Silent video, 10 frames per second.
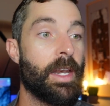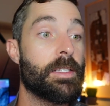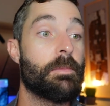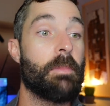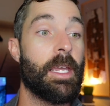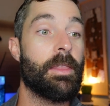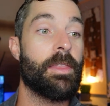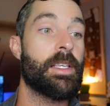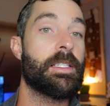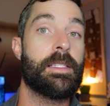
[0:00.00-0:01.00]
that doesn't mean
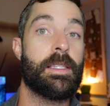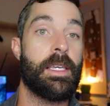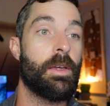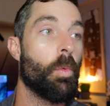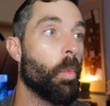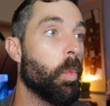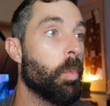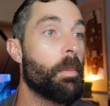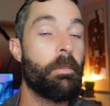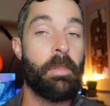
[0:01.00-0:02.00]
that this is the
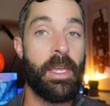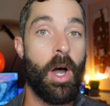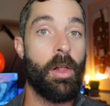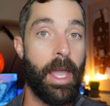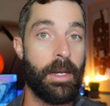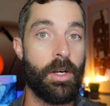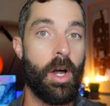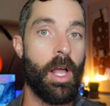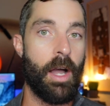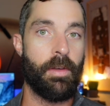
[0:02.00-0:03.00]
be all end
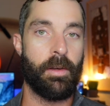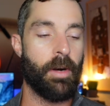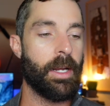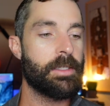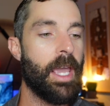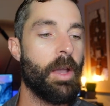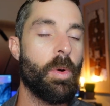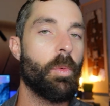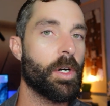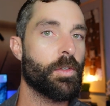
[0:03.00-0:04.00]
all of it, right? Take
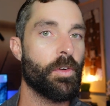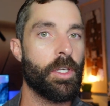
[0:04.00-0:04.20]
what works for